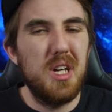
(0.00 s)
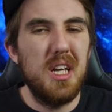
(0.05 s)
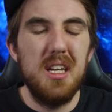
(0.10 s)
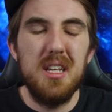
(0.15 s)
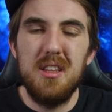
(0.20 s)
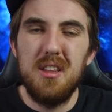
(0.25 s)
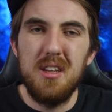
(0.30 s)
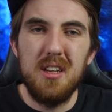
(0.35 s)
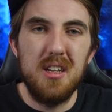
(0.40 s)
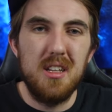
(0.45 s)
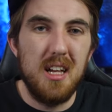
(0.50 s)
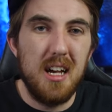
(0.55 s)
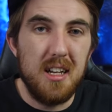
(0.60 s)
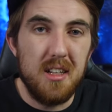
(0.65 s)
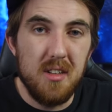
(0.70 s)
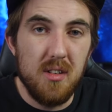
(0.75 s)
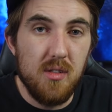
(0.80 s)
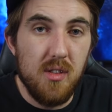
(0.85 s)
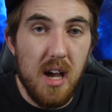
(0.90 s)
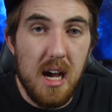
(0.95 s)
anything like
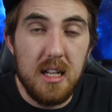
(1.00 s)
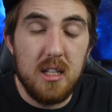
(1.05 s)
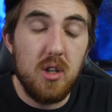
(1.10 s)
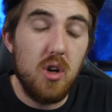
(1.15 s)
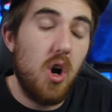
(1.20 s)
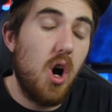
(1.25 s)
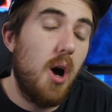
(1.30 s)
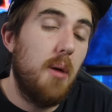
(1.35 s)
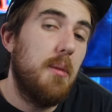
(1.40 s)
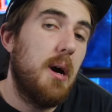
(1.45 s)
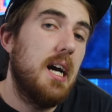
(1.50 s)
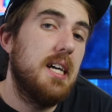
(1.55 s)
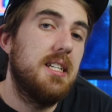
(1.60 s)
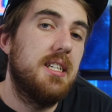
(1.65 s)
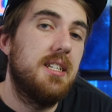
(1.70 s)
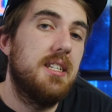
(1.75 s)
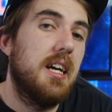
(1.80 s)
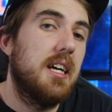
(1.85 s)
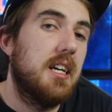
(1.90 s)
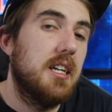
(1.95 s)
that on my
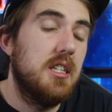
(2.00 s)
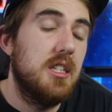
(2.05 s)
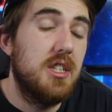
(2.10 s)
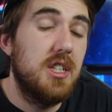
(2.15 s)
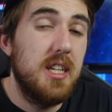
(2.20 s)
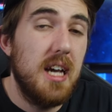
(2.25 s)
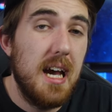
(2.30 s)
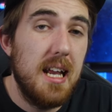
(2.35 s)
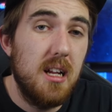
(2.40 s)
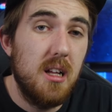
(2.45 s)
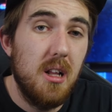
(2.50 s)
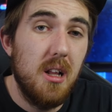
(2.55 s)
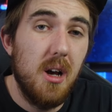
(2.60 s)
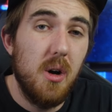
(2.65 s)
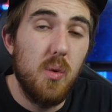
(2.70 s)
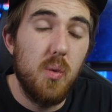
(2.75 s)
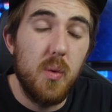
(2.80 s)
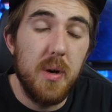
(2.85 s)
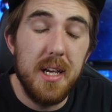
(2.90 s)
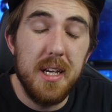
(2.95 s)
second
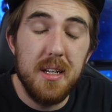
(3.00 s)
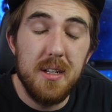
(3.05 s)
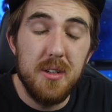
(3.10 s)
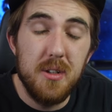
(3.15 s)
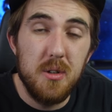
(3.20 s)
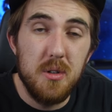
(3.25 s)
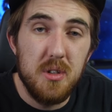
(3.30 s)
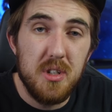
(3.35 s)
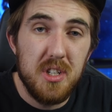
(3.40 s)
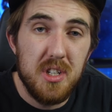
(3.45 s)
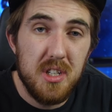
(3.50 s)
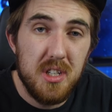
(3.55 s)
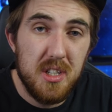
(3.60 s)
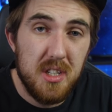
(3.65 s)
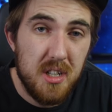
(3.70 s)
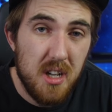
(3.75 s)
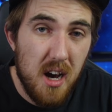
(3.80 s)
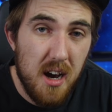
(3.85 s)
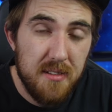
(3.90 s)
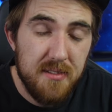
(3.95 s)
channel, We Do
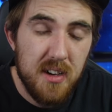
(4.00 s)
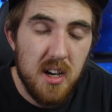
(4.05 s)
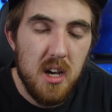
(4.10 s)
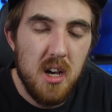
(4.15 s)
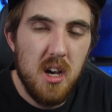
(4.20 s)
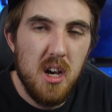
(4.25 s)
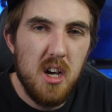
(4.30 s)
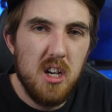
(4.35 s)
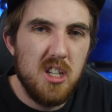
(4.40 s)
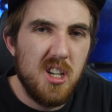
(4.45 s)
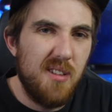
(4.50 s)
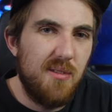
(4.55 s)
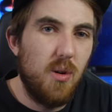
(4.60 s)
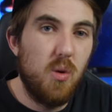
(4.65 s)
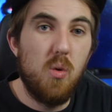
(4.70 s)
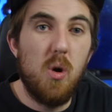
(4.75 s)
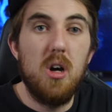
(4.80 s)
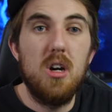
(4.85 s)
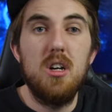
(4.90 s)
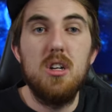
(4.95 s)
Stuff. So if you
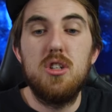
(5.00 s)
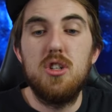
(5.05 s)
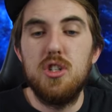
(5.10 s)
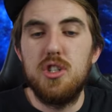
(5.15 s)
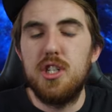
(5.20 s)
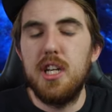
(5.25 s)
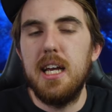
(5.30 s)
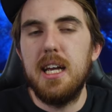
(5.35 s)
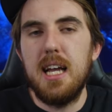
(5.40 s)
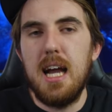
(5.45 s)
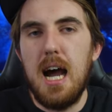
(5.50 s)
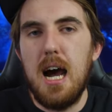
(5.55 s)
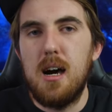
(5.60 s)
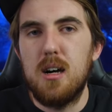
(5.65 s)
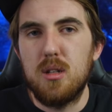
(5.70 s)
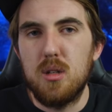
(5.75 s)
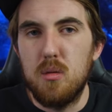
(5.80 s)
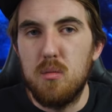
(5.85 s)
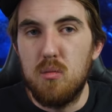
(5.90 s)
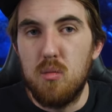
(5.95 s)
wanted to check
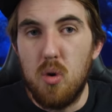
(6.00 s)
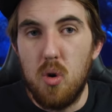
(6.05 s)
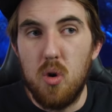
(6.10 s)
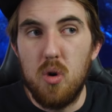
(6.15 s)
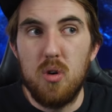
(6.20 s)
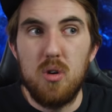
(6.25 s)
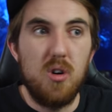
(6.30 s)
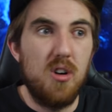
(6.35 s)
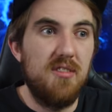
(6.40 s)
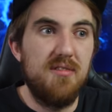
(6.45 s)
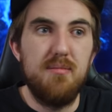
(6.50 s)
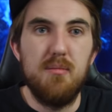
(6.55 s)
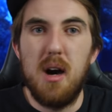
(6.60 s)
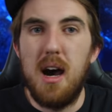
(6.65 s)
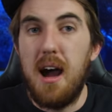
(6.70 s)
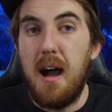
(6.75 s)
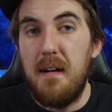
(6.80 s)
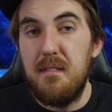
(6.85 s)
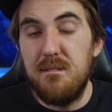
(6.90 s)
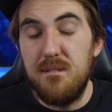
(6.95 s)
out more of
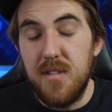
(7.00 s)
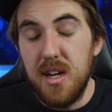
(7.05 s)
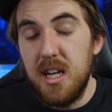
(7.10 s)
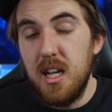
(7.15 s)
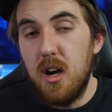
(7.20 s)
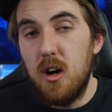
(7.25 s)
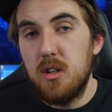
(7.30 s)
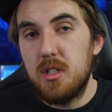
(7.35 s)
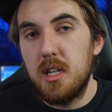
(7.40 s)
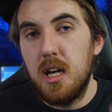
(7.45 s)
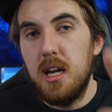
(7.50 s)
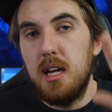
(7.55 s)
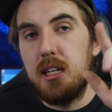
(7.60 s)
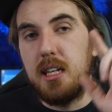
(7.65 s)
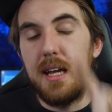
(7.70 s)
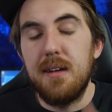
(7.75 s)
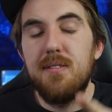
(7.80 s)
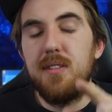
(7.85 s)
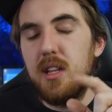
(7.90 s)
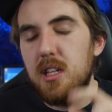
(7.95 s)
my videos,
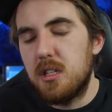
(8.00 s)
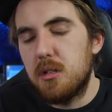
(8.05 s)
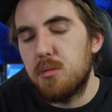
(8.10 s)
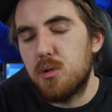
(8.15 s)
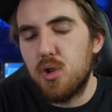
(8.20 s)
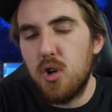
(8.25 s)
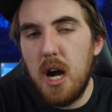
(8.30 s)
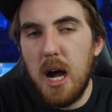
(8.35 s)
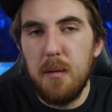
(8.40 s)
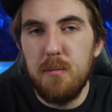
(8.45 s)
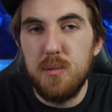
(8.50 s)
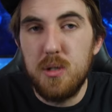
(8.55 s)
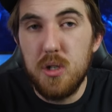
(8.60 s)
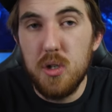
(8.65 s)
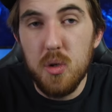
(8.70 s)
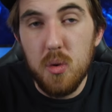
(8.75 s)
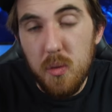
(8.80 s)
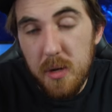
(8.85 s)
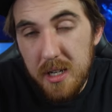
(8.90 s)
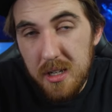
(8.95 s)
definitely subscribe
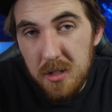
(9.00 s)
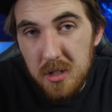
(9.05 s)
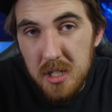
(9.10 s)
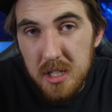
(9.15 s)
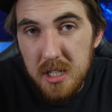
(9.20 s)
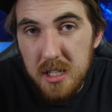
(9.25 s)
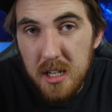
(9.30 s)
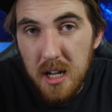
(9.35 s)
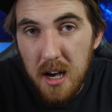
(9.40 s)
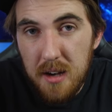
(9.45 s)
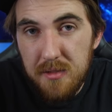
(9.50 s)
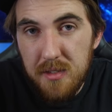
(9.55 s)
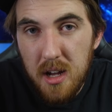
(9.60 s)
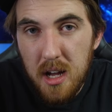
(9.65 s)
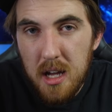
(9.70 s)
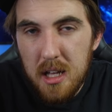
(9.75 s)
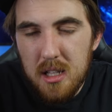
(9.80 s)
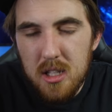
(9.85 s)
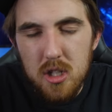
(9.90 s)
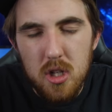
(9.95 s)
to We Do
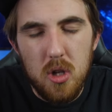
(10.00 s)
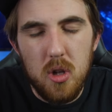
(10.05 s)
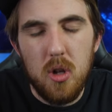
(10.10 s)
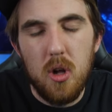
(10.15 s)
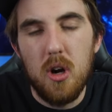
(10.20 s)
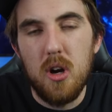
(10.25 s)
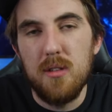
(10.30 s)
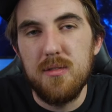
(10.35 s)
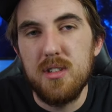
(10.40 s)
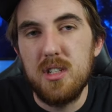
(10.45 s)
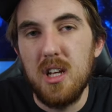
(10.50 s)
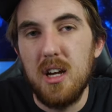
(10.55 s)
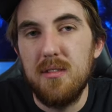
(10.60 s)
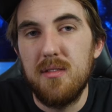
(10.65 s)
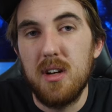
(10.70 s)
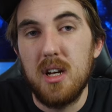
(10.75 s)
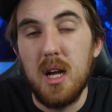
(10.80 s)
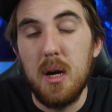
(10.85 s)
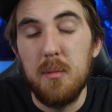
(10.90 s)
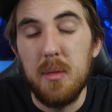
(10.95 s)
Stuff. There's a lot of
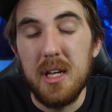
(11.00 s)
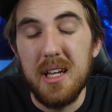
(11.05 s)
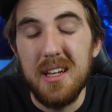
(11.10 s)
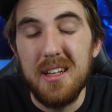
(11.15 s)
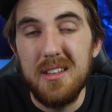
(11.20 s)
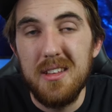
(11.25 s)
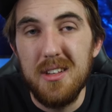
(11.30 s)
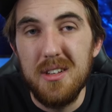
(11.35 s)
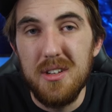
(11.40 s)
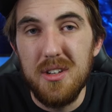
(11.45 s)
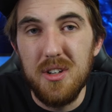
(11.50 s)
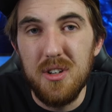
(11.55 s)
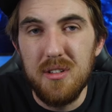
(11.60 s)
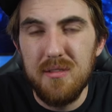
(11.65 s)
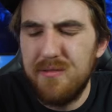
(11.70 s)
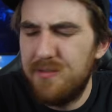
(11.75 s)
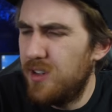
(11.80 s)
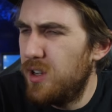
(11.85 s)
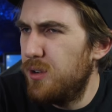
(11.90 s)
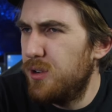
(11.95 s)
stuff coming in the near
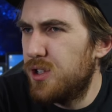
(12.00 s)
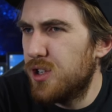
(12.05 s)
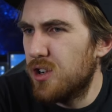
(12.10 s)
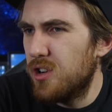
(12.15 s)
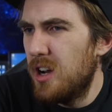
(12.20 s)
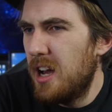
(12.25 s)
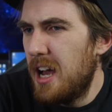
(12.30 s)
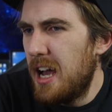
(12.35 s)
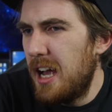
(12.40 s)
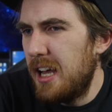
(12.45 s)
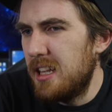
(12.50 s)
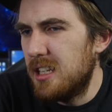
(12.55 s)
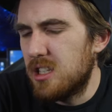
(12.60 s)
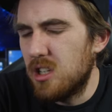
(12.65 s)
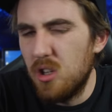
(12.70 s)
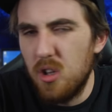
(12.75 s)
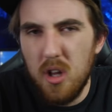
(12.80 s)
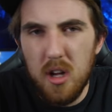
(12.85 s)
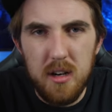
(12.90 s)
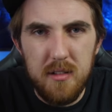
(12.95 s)
future, and there's a
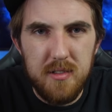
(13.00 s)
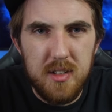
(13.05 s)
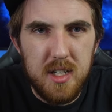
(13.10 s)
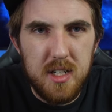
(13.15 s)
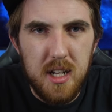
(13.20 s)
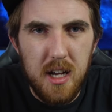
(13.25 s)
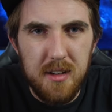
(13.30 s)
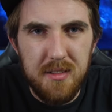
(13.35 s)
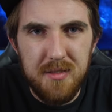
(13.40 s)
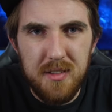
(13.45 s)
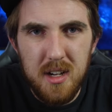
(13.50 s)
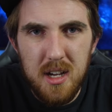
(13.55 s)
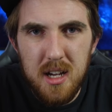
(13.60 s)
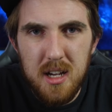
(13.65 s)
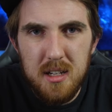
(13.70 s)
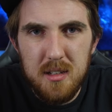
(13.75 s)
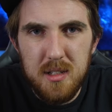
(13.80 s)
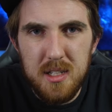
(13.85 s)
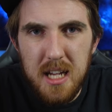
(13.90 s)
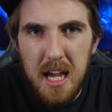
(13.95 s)
lot of stuff
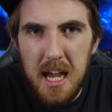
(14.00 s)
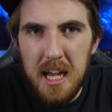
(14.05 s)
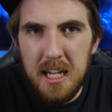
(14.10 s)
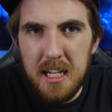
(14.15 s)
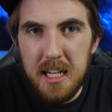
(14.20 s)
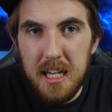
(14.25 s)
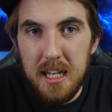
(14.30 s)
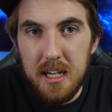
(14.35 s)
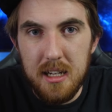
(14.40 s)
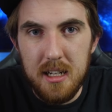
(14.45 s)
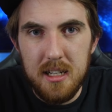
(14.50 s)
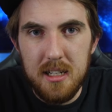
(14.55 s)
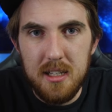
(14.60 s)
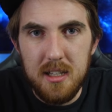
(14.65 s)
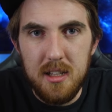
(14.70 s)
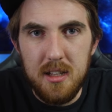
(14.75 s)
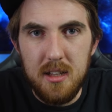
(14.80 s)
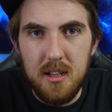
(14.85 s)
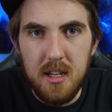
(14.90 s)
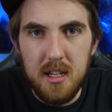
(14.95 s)
saying in
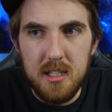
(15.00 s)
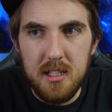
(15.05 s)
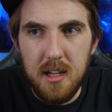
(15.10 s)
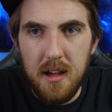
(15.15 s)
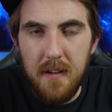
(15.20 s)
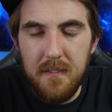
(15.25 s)
this